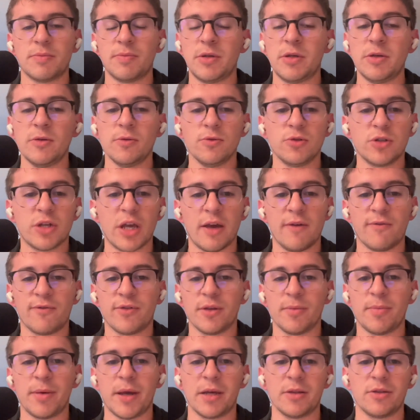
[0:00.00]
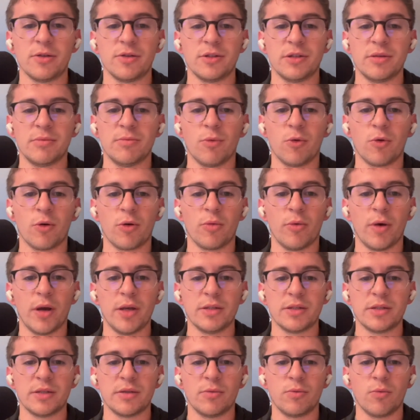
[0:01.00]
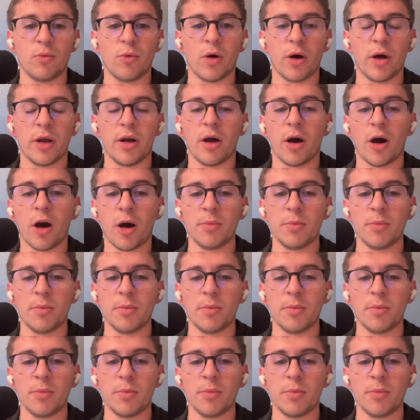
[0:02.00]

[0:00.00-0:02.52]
it's a huge game for the Panthers in more ways than one.